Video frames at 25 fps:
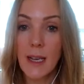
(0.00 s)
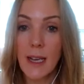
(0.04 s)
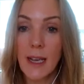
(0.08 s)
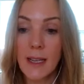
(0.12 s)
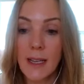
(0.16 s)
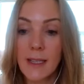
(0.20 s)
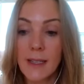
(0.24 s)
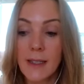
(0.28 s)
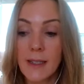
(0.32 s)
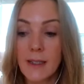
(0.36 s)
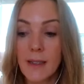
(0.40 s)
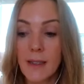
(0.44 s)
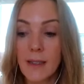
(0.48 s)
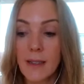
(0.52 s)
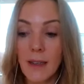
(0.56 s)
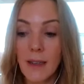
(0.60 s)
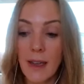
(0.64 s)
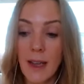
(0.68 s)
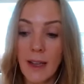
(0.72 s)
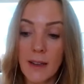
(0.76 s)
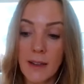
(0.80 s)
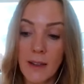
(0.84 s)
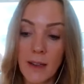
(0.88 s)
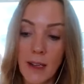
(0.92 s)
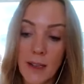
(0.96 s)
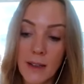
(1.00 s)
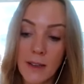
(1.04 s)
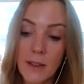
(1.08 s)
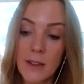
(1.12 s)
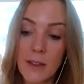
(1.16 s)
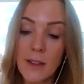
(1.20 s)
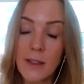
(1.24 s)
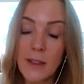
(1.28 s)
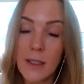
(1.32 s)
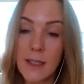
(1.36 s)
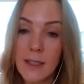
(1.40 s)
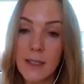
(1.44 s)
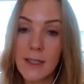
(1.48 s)

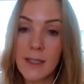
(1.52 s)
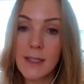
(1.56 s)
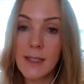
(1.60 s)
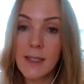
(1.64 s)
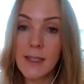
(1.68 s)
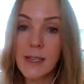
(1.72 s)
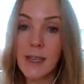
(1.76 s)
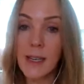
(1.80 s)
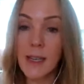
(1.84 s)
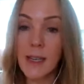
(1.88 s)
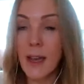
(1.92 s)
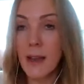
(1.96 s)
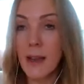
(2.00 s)
look and see.